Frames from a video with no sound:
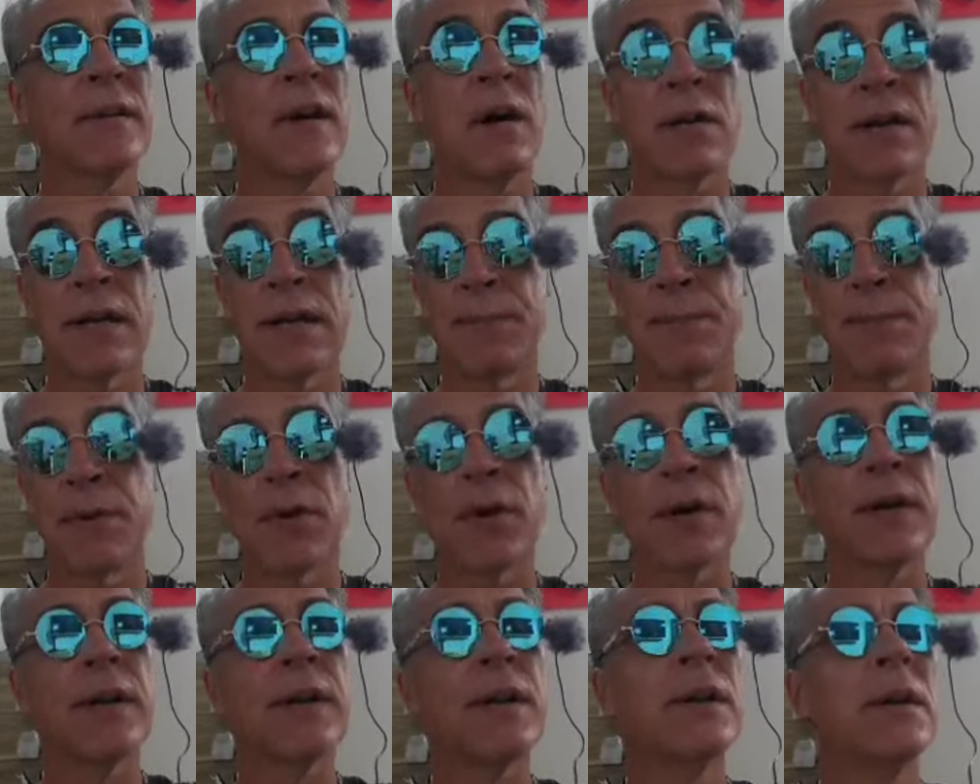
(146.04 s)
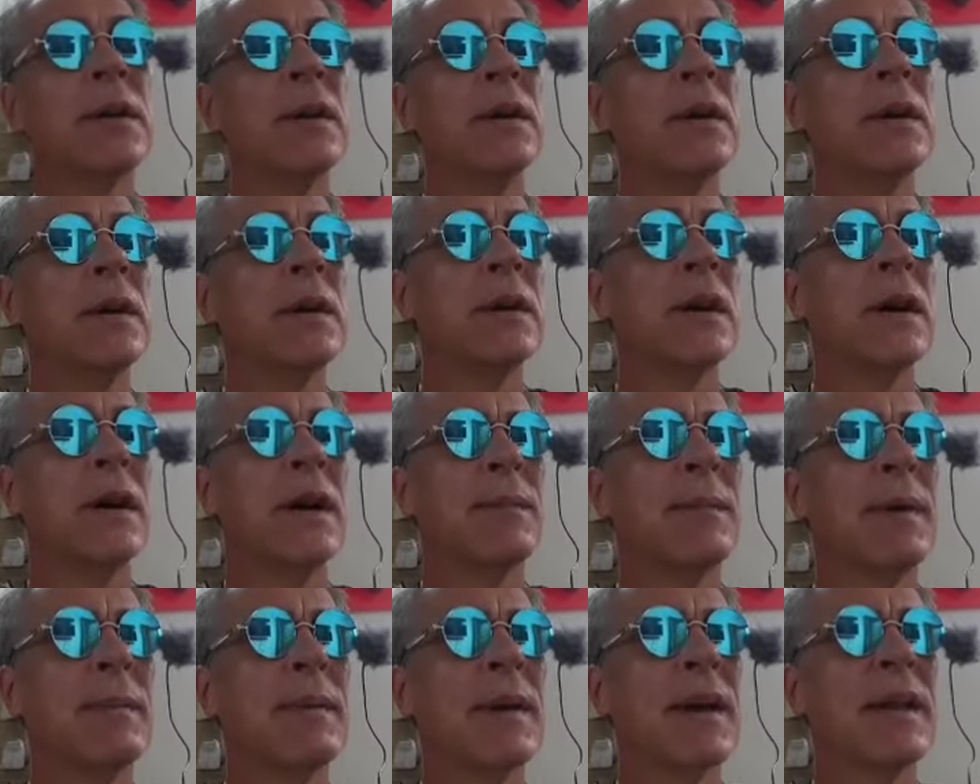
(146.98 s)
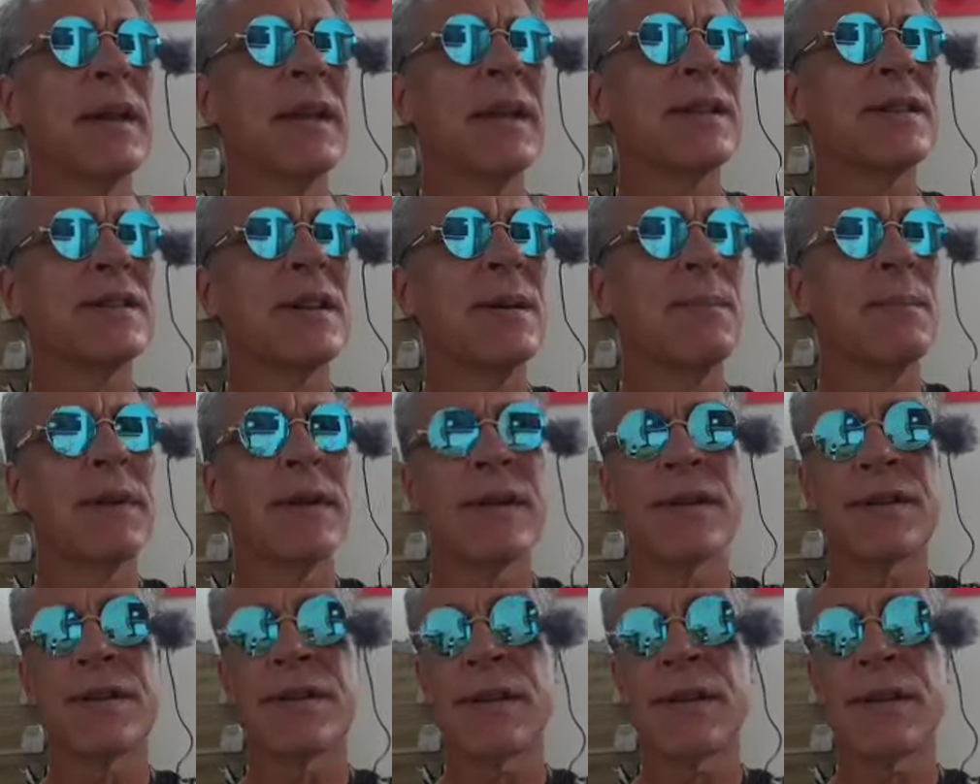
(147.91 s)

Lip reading: I'll keep looking. Maybe I can get somebody to